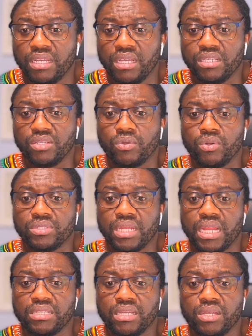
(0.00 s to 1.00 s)
It's a course that
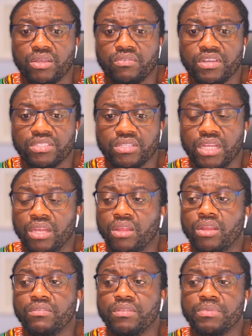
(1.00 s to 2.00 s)
actually covers a lot
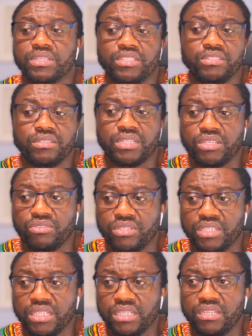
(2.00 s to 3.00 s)
of the material that you
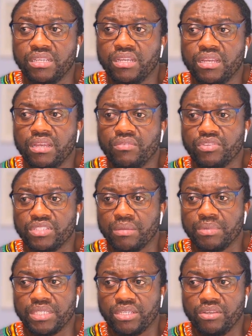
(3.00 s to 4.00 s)
need for
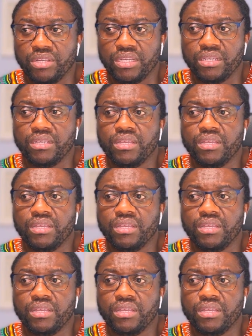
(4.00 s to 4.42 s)
cybersecurity.